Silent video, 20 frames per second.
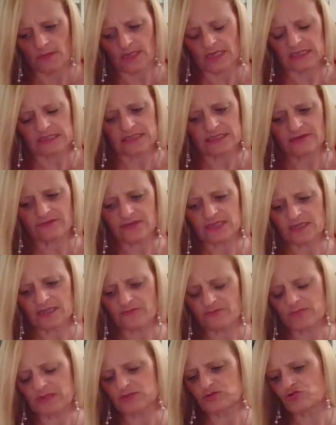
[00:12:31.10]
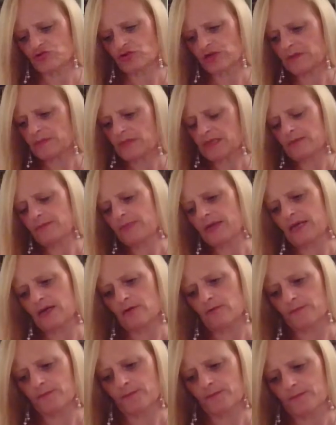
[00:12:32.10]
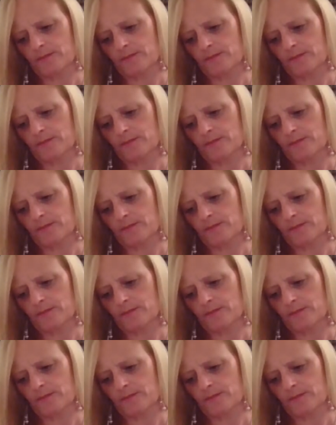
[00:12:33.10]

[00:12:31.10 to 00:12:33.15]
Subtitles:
something they've been dreaming about.